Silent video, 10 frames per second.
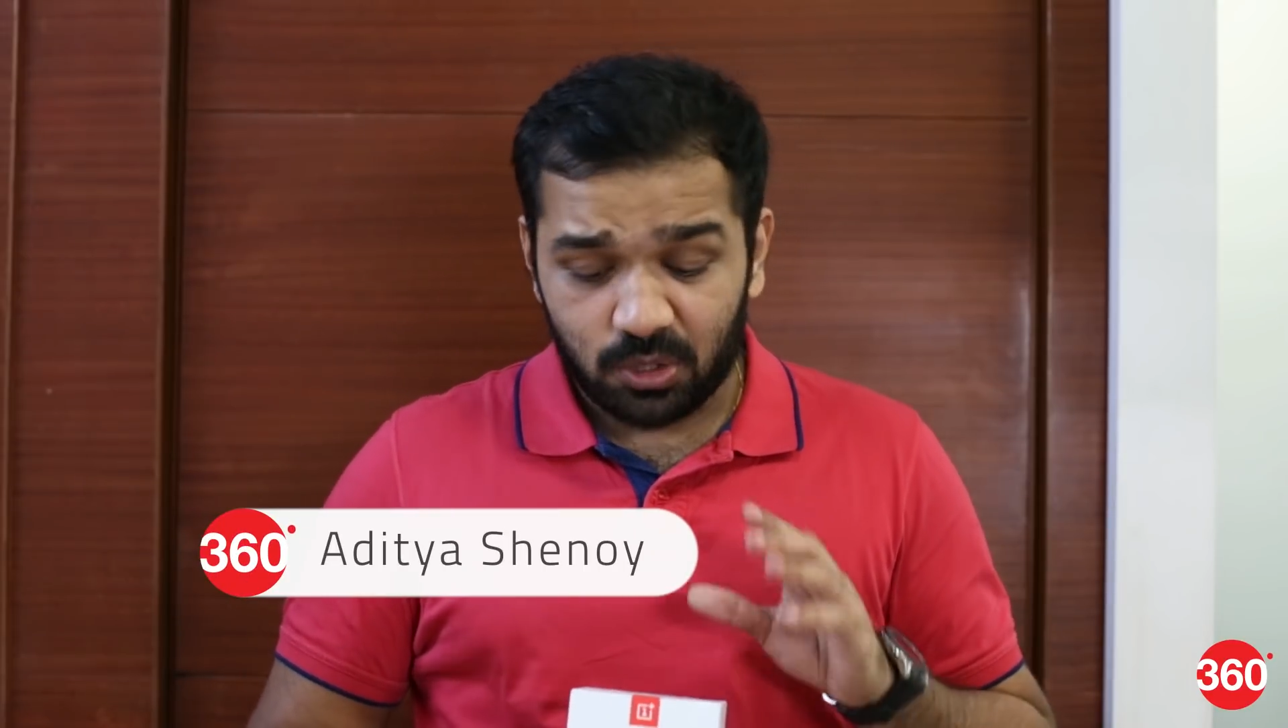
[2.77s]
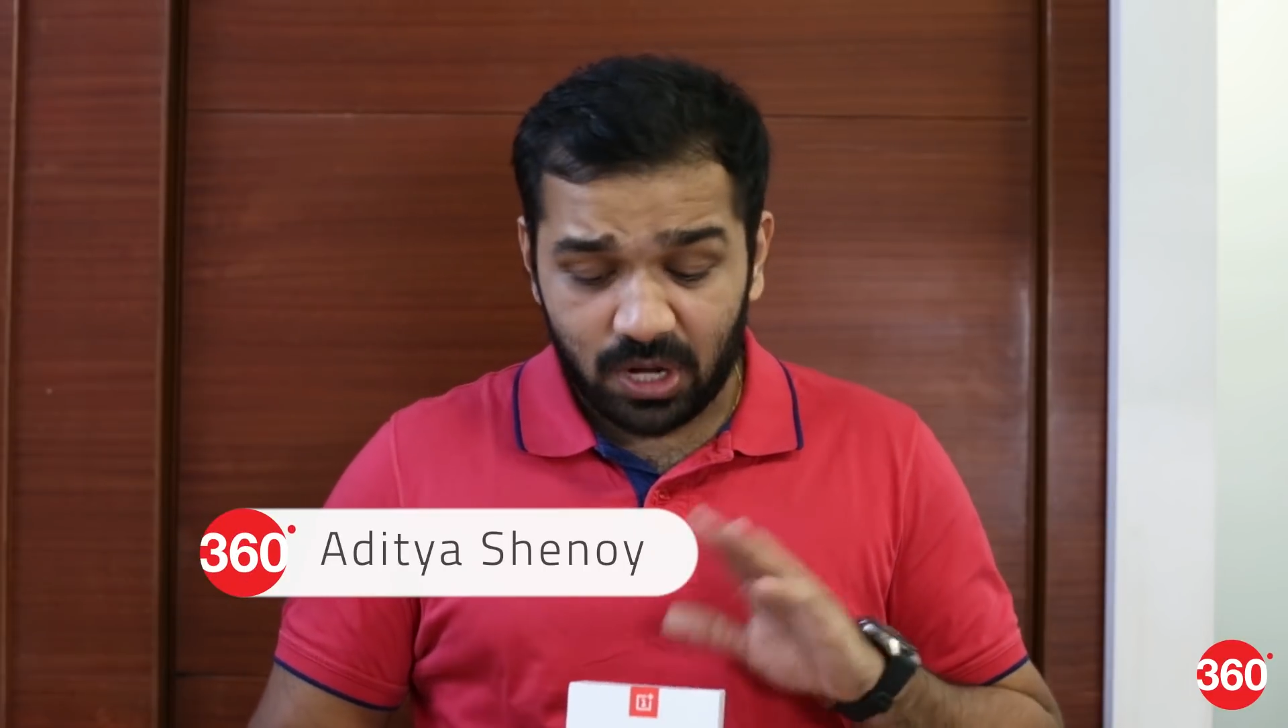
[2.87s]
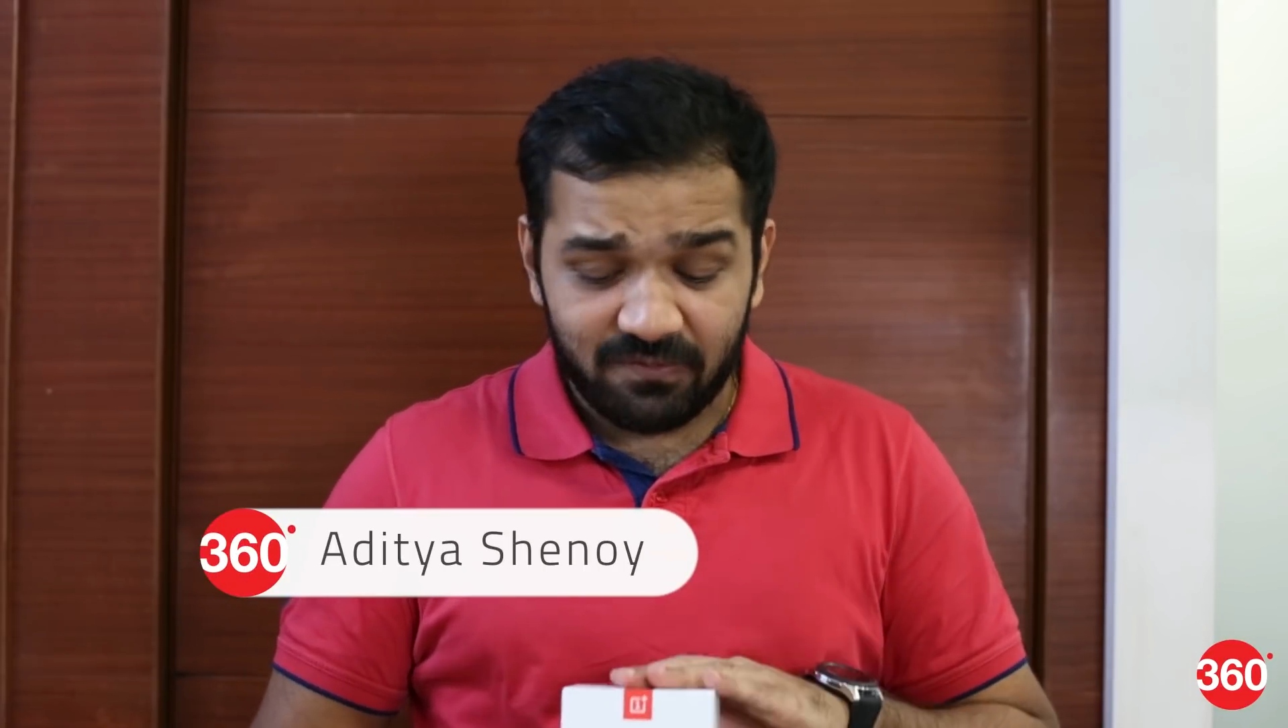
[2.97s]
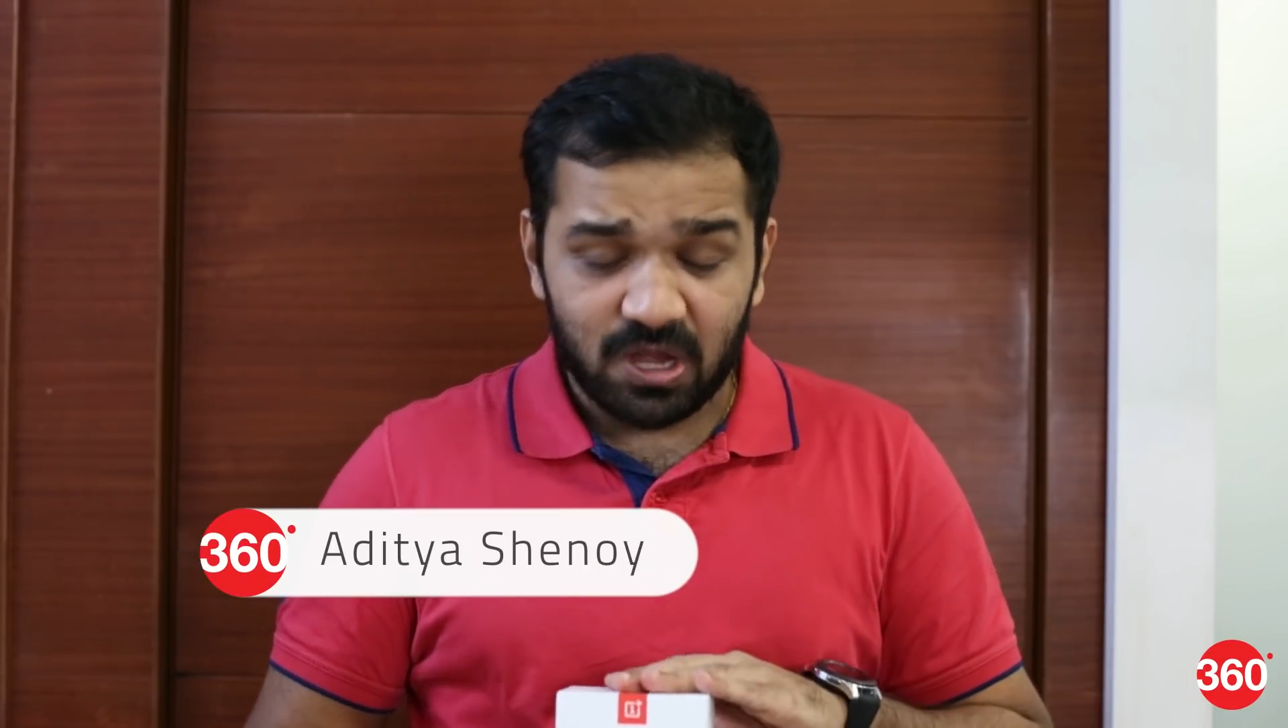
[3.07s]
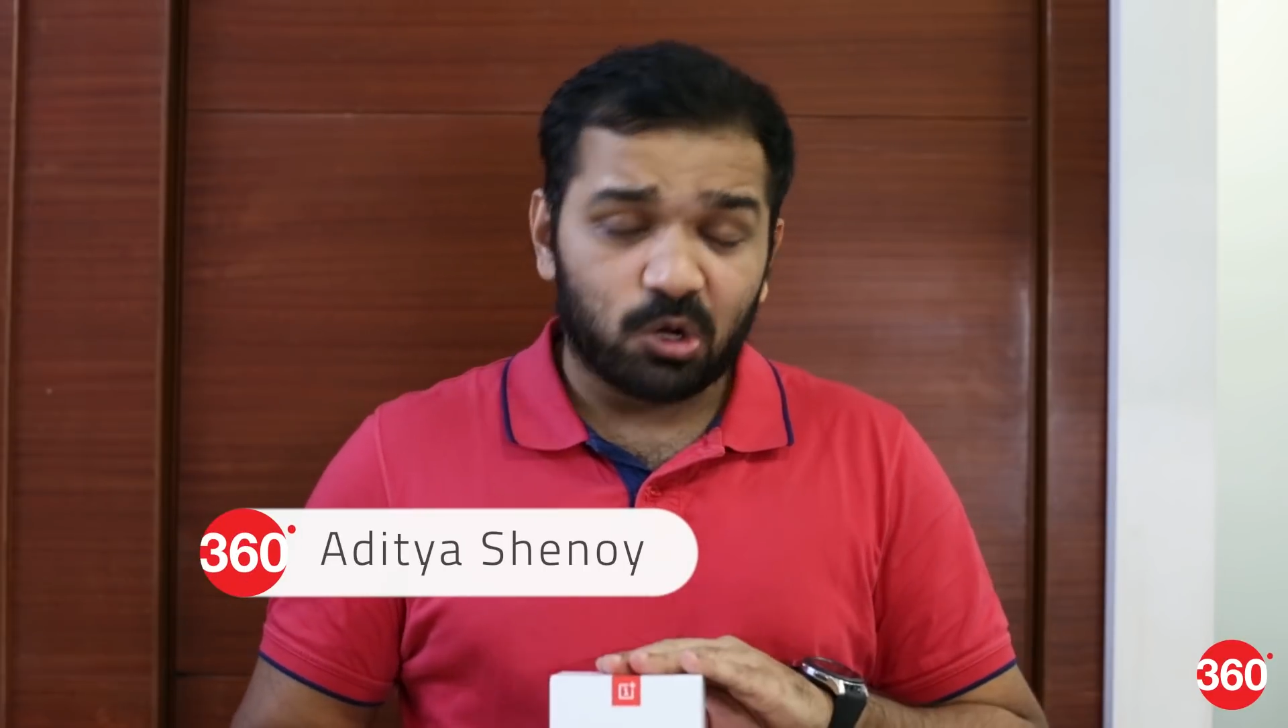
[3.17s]

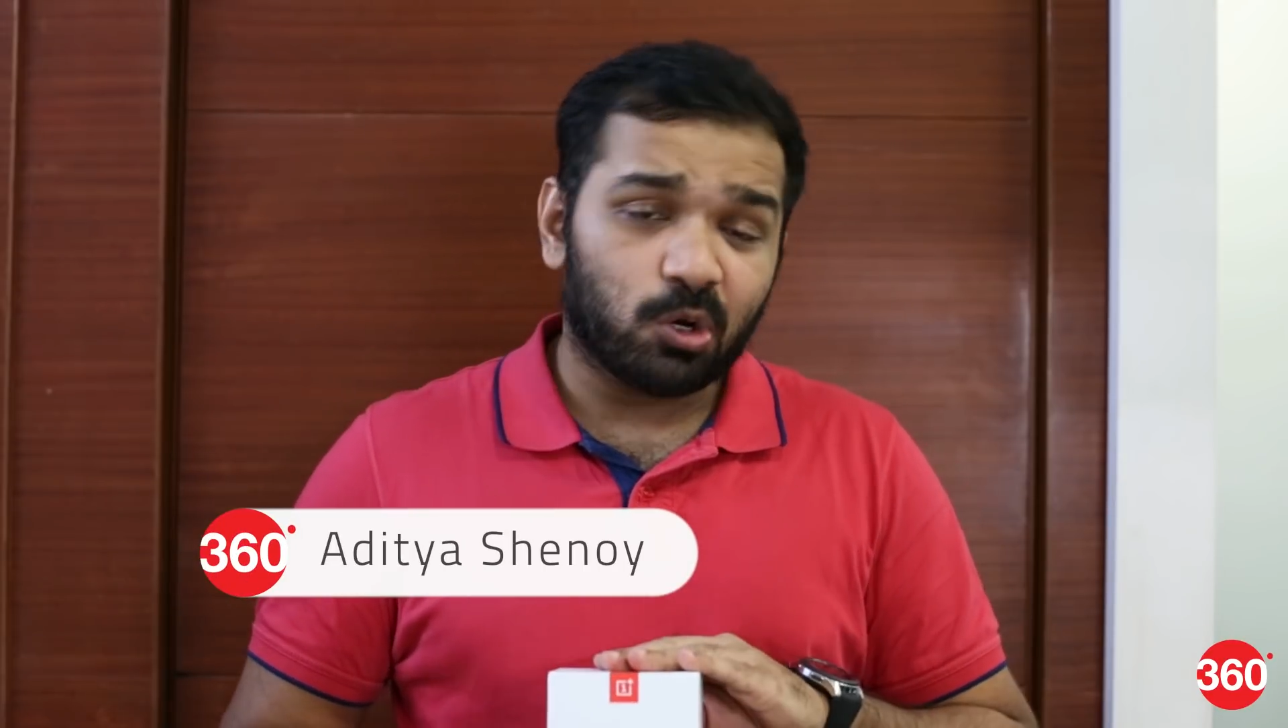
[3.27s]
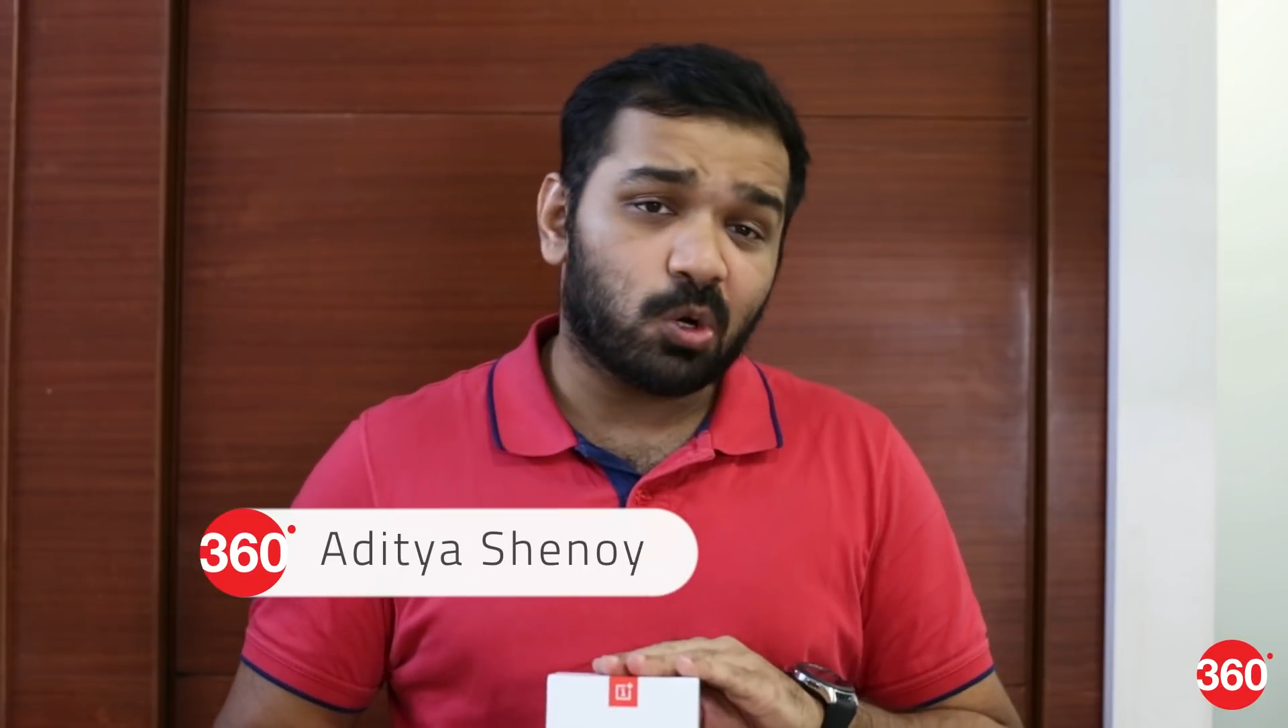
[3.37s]
Today we are going